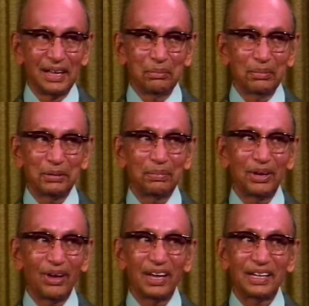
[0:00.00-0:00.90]
But
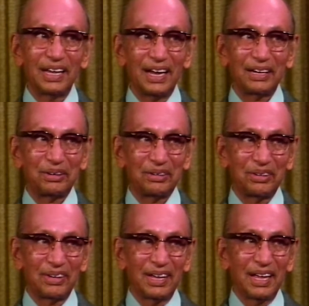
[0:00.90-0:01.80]
because he had
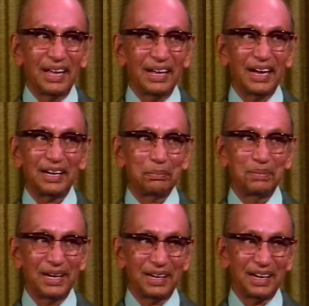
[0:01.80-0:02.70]
to get a
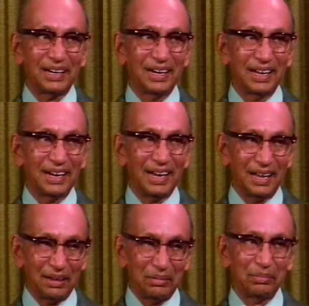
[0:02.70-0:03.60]
British
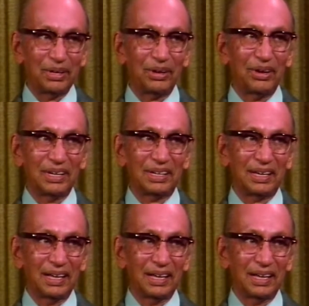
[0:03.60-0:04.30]
degree, because